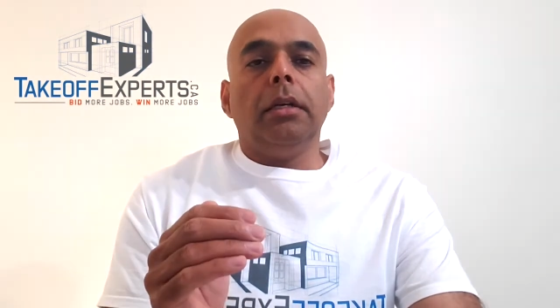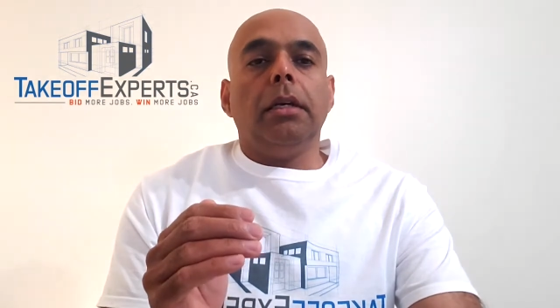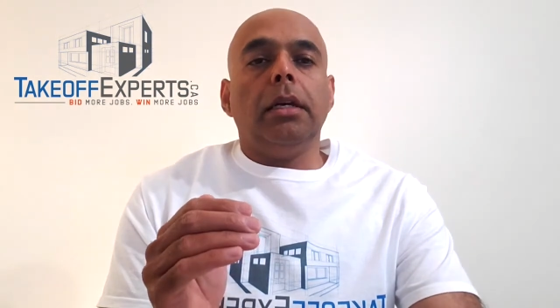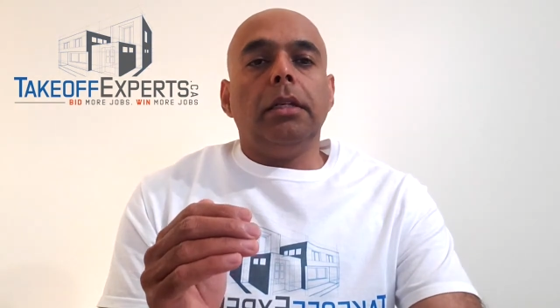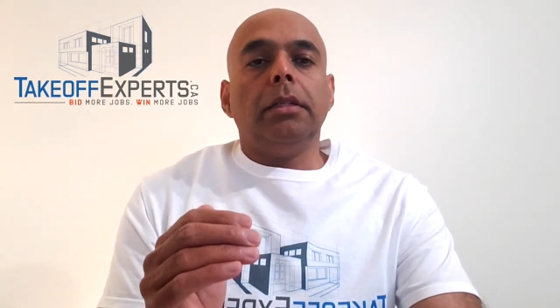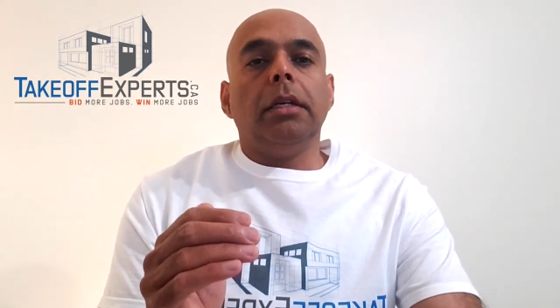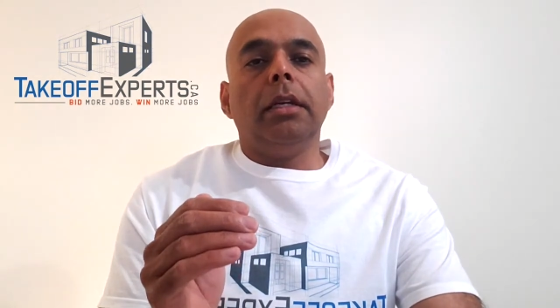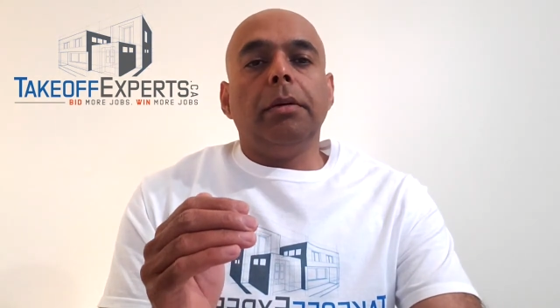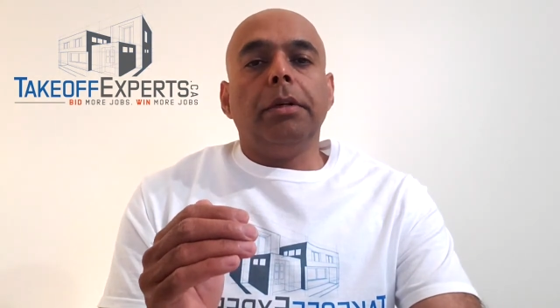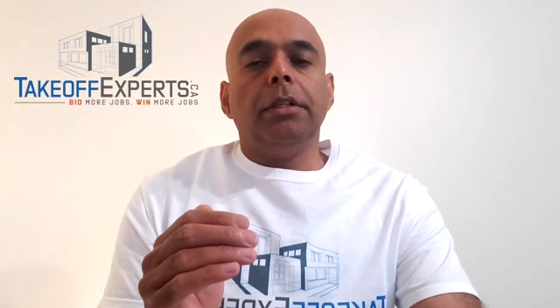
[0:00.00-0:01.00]
and
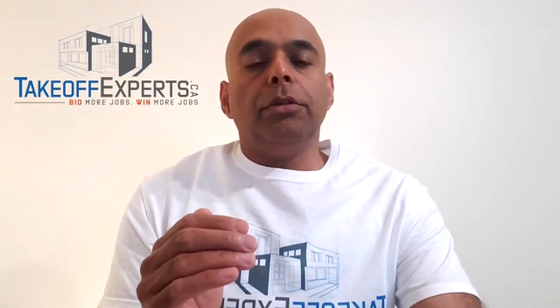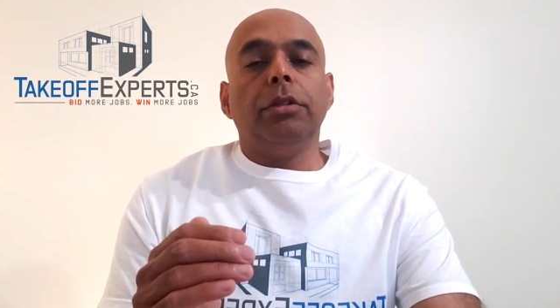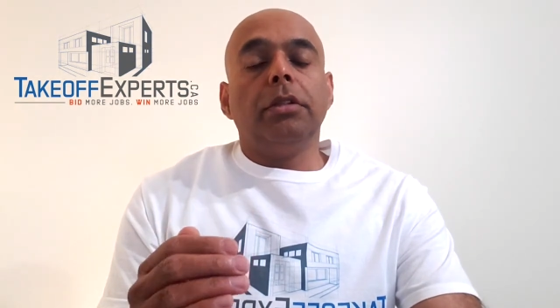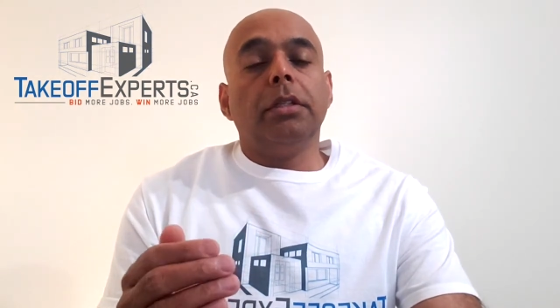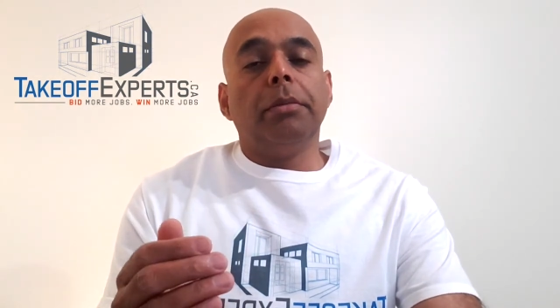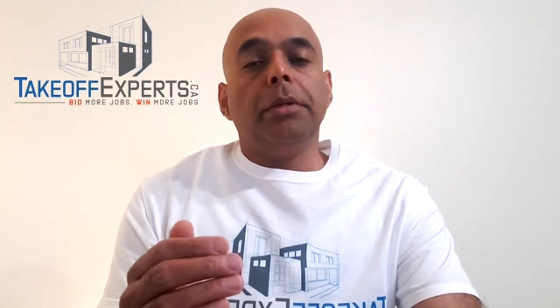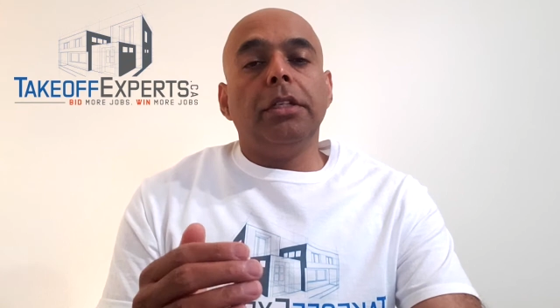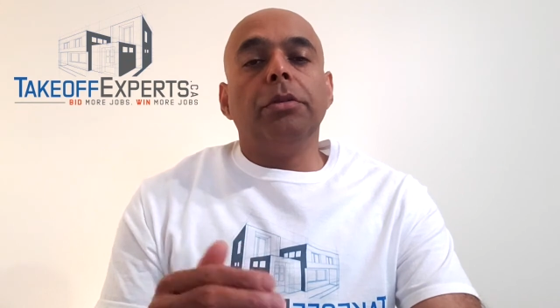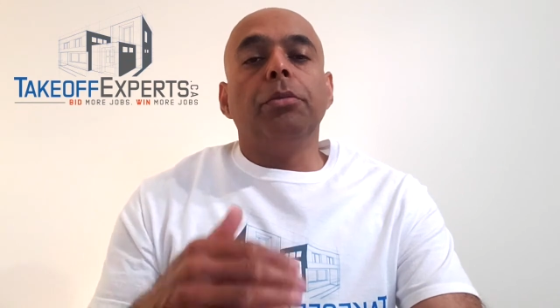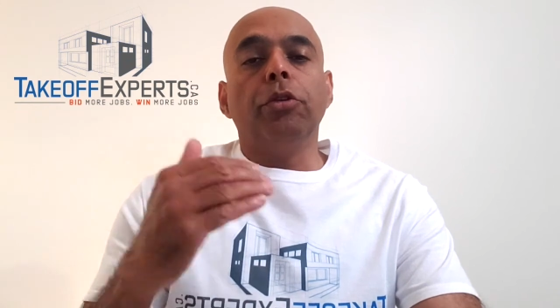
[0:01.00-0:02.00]
enable you to
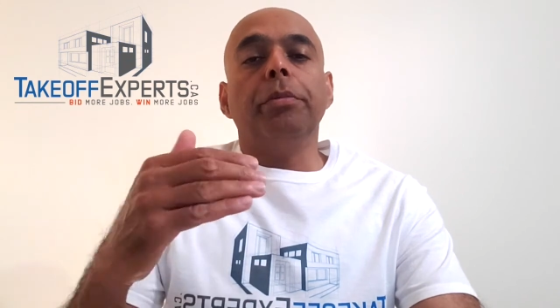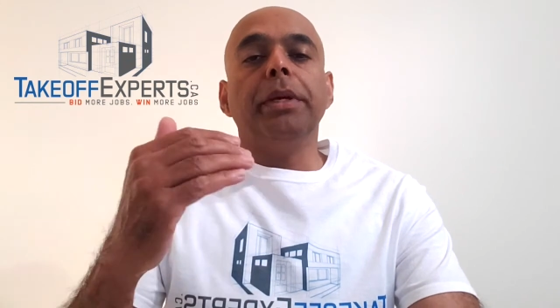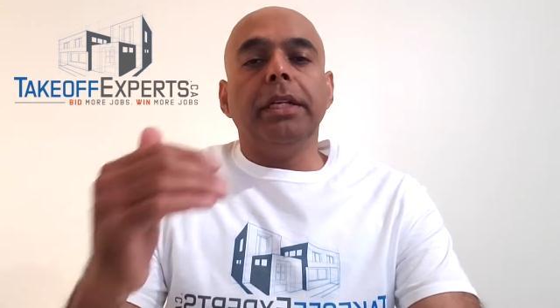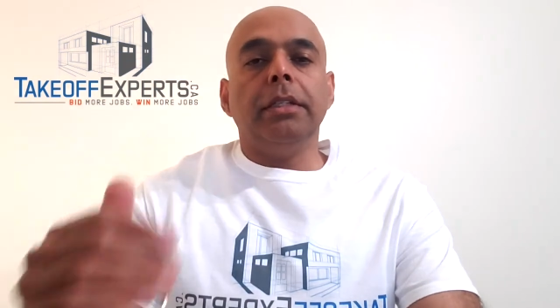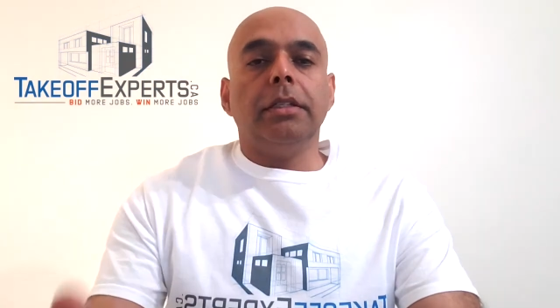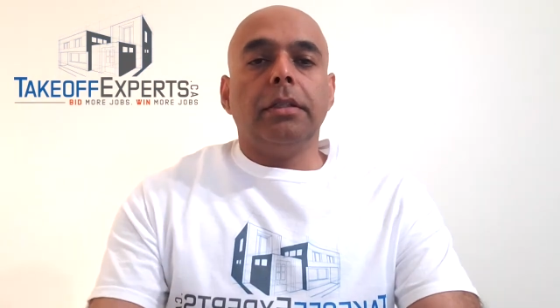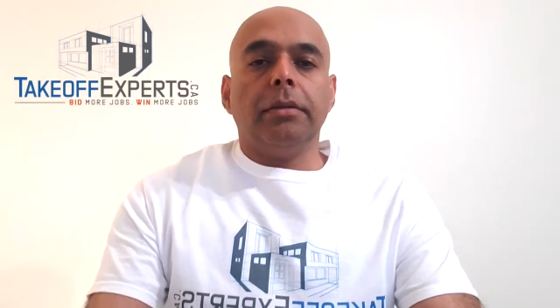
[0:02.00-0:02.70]
submit more bids.